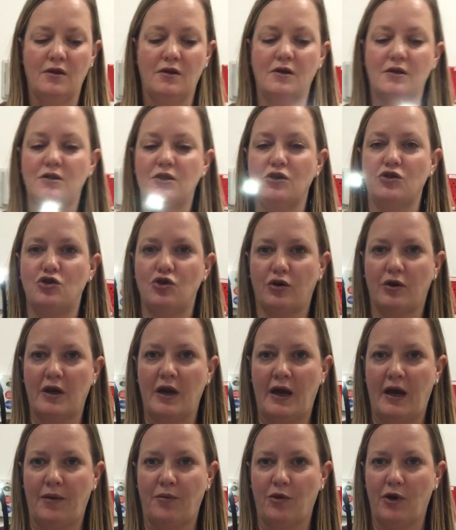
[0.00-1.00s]
This is your
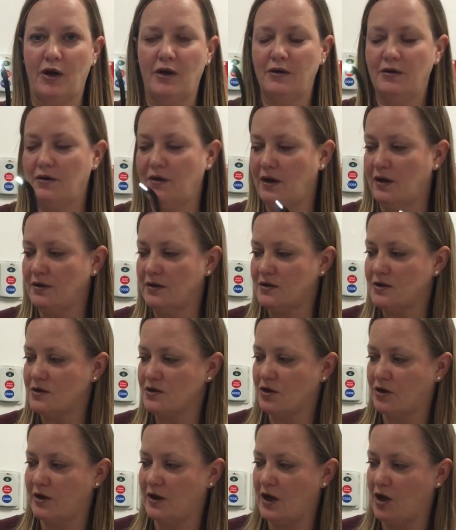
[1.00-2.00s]
camera, and this
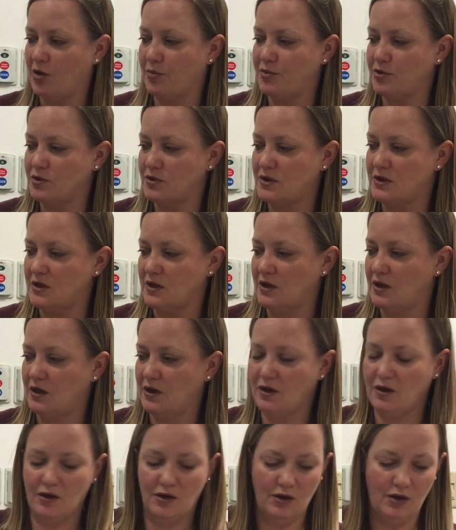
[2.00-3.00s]
is going to help you
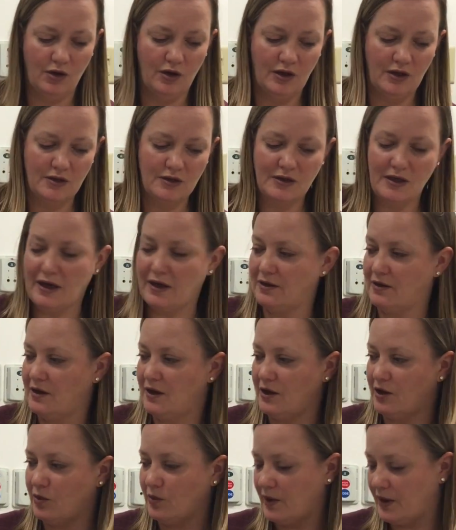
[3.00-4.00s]
see inside
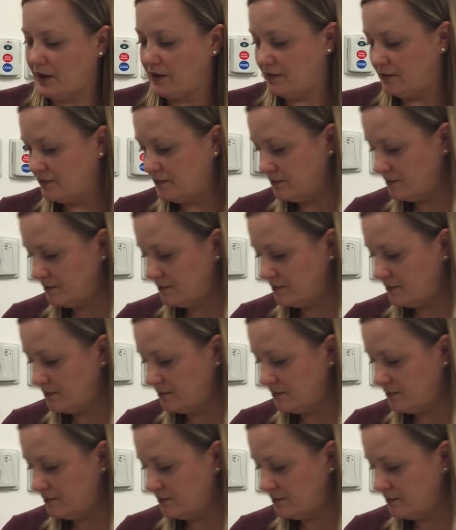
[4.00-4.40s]
the airway.